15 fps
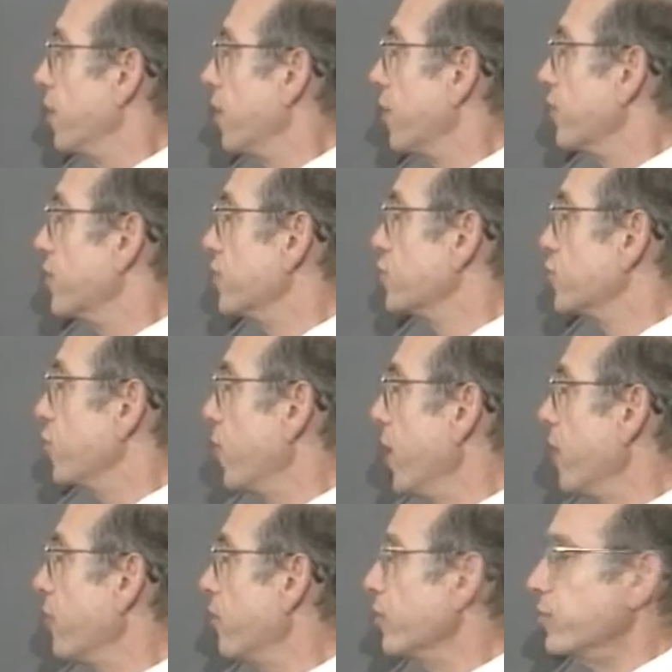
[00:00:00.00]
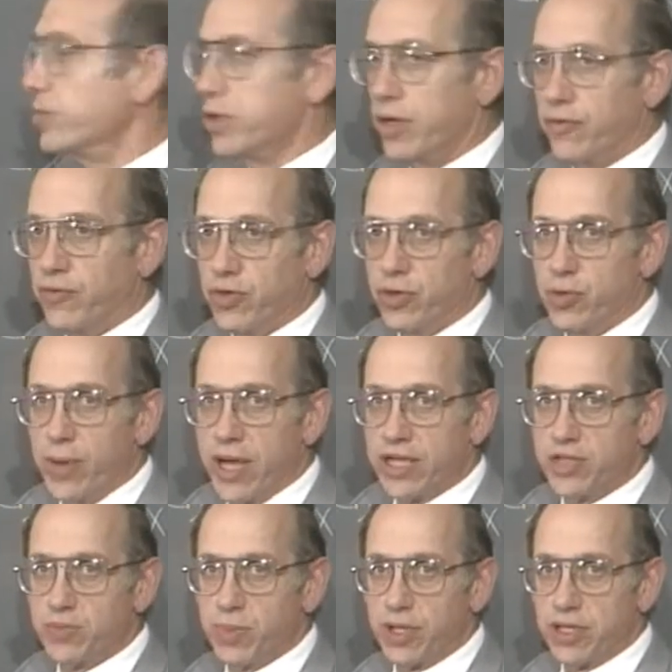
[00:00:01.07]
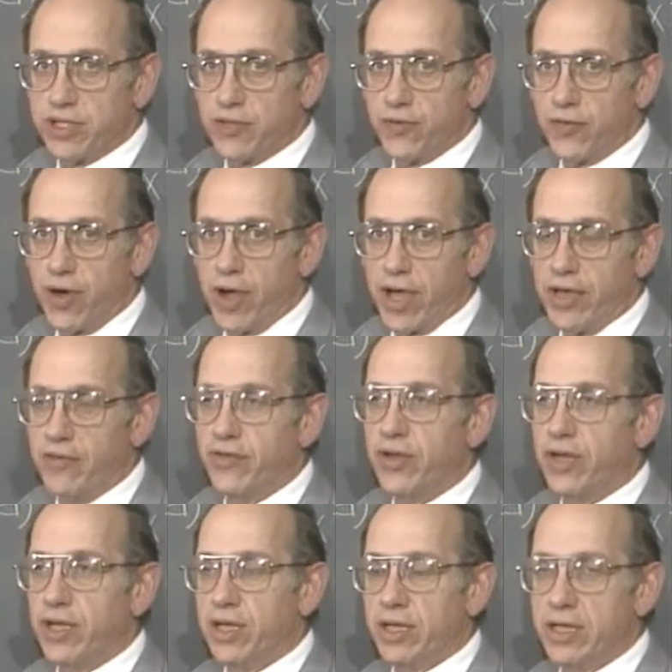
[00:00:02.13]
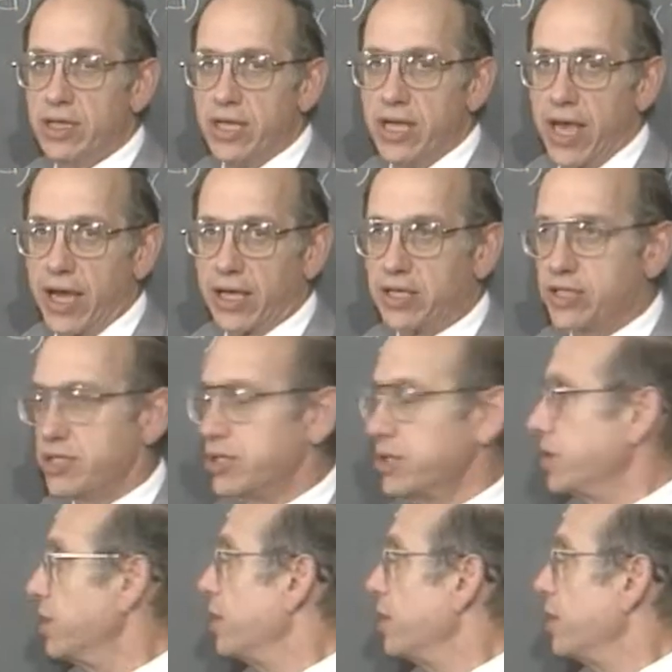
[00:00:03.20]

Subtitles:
of the square root of 2x plus 5 dx.